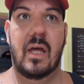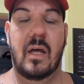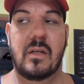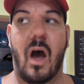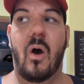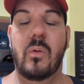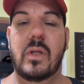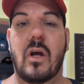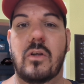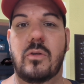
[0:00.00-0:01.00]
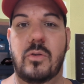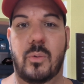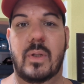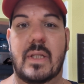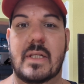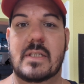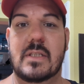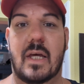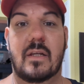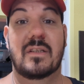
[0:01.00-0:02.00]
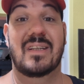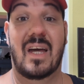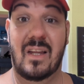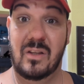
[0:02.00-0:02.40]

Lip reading: not only are you doing this like to kind